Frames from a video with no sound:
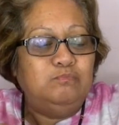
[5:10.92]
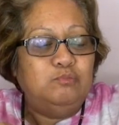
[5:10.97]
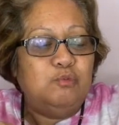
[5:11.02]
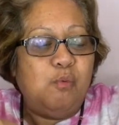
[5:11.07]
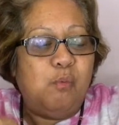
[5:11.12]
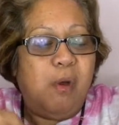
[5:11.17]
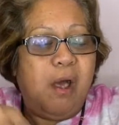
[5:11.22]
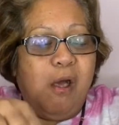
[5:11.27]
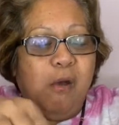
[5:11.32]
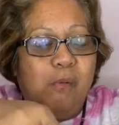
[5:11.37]

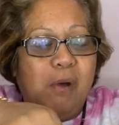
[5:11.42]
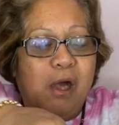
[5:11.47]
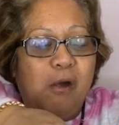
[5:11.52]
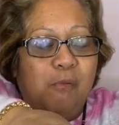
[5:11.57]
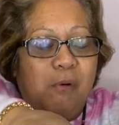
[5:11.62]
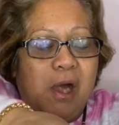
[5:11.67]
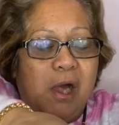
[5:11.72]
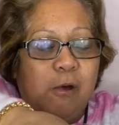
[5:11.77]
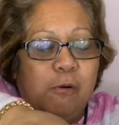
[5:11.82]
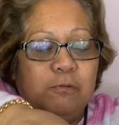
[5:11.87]
Wow, wow,
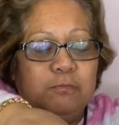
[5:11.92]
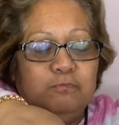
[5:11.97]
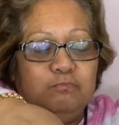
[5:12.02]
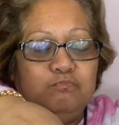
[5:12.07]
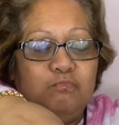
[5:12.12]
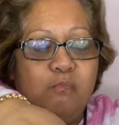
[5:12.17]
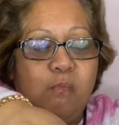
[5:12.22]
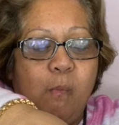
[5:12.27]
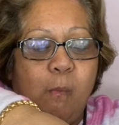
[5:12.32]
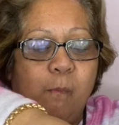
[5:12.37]
wow.
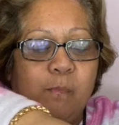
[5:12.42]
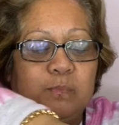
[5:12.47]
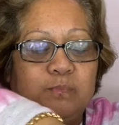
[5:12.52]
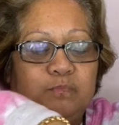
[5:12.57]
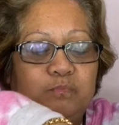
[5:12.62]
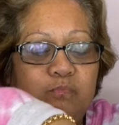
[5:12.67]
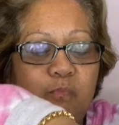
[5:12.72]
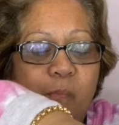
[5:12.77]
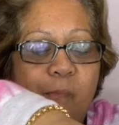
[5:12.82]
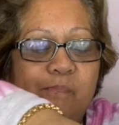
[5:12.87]

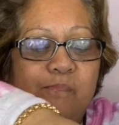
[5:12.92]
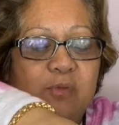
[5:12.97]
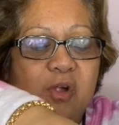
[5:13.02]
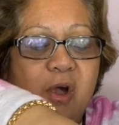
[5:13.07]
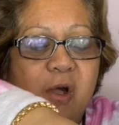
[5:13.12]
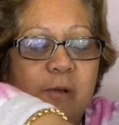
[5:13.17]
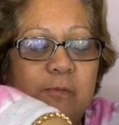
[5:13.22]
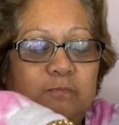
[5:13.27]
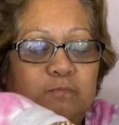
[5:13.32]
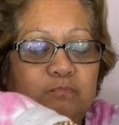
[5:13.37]
All
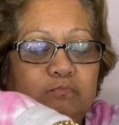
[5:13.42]
right.